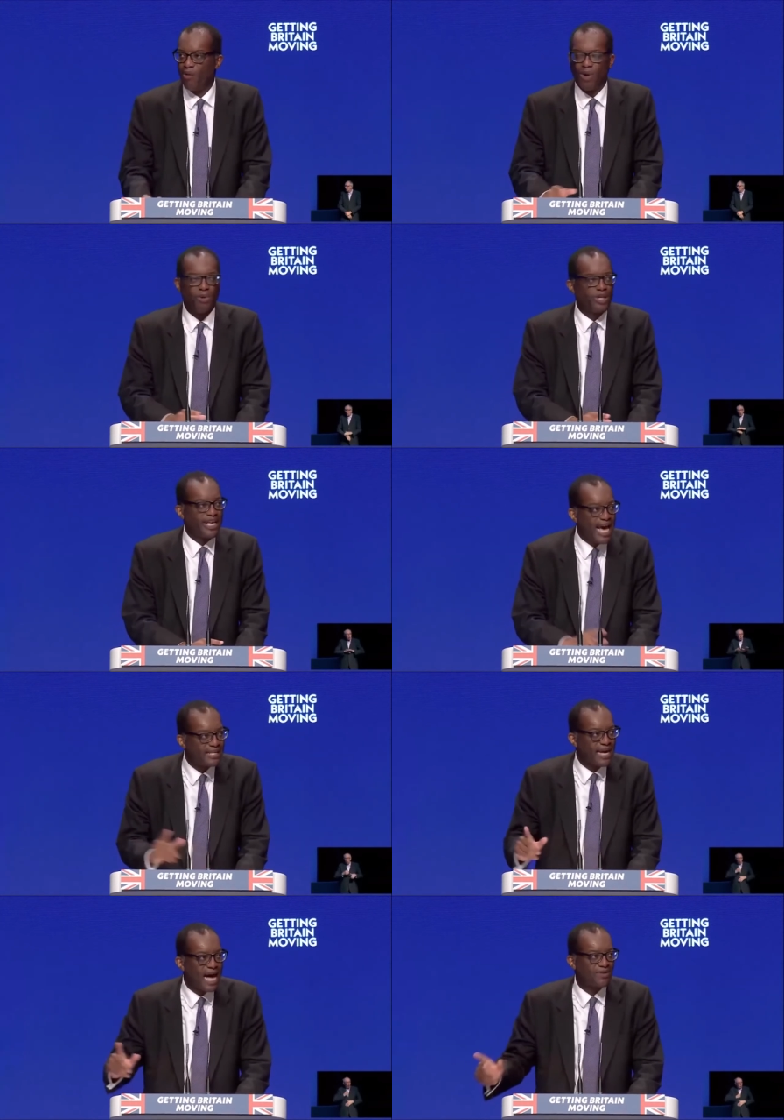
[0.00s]
we will
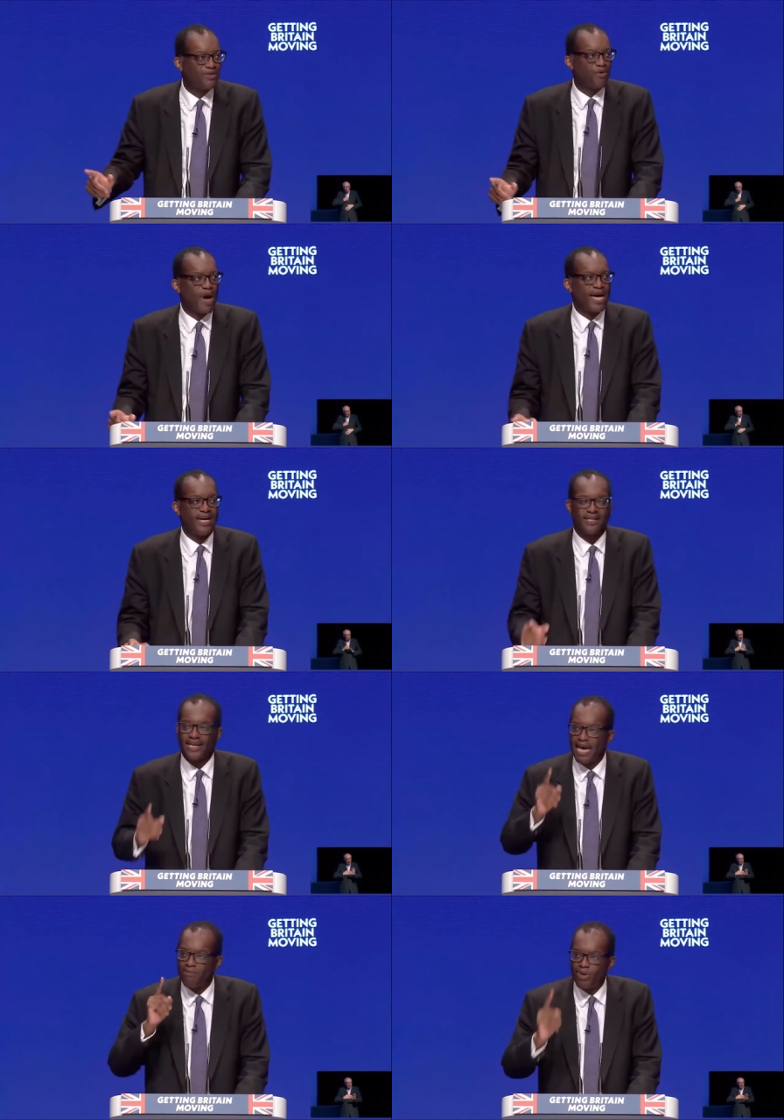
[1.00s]
get out of the way to
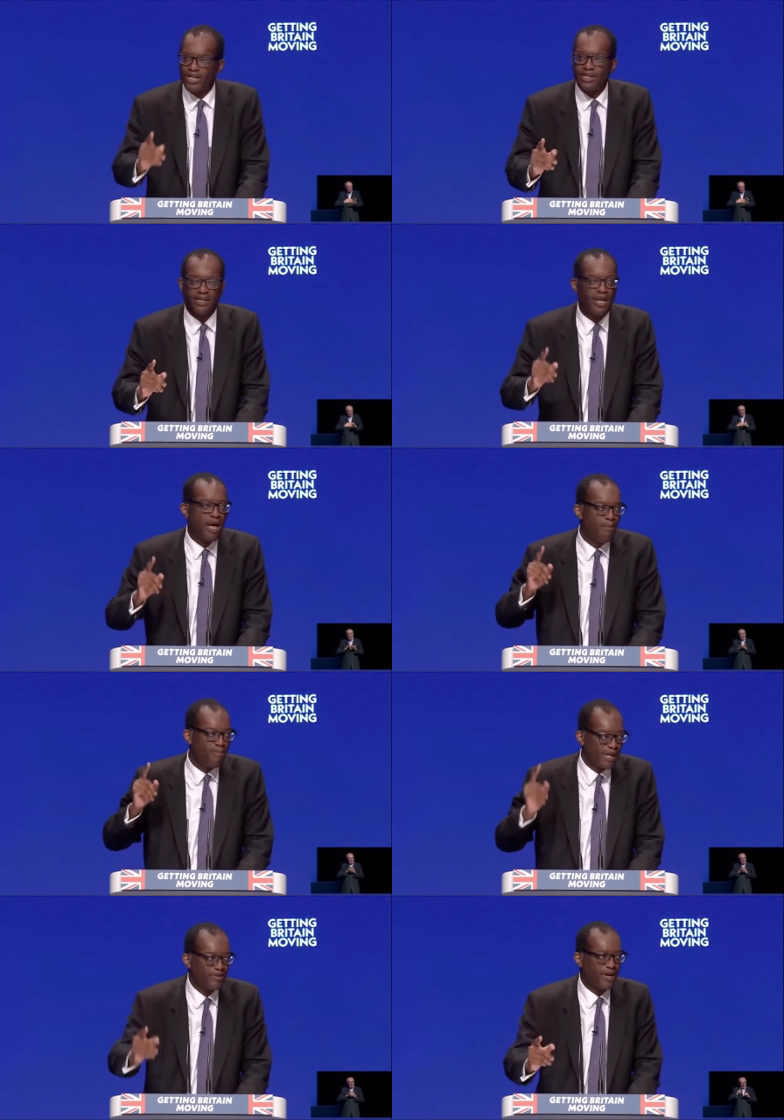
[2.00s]
get Britain
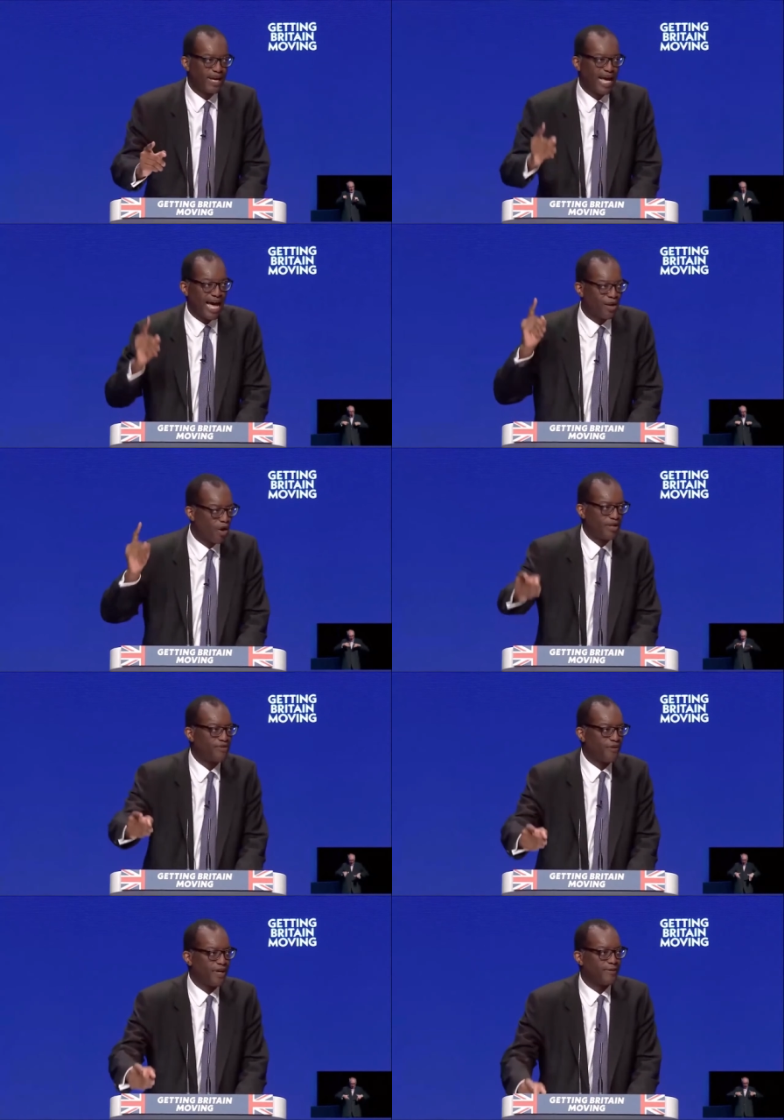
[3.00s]
building and on its
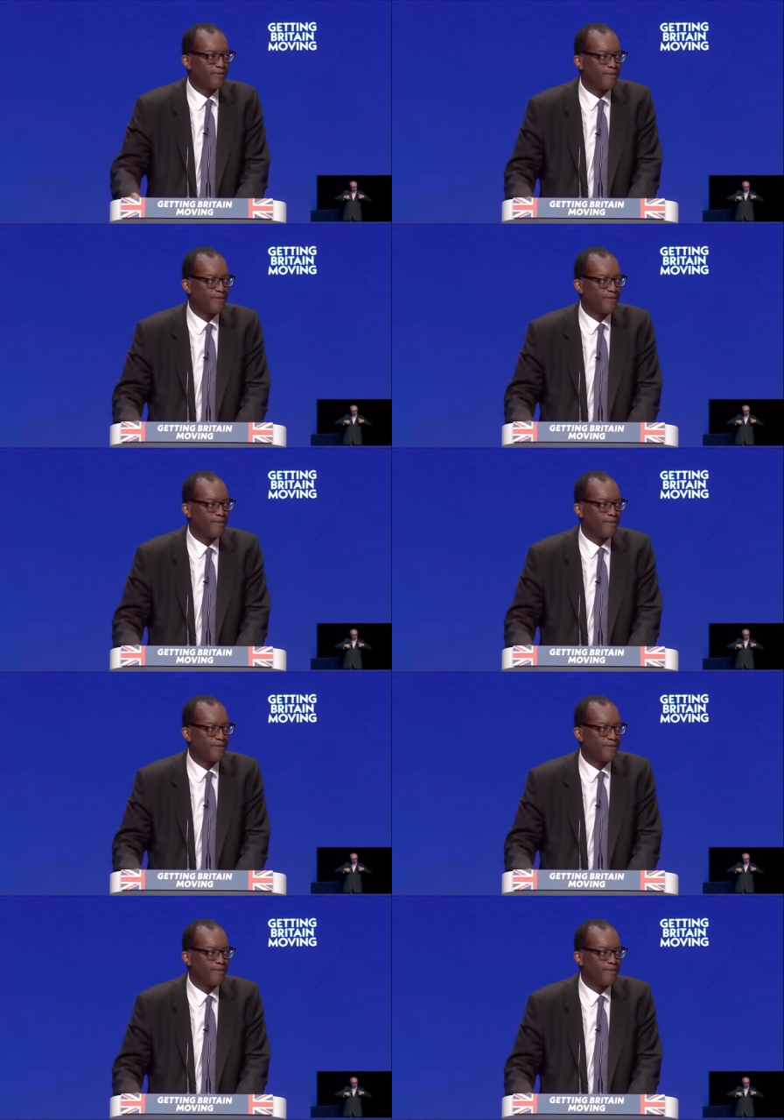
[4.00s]
feet.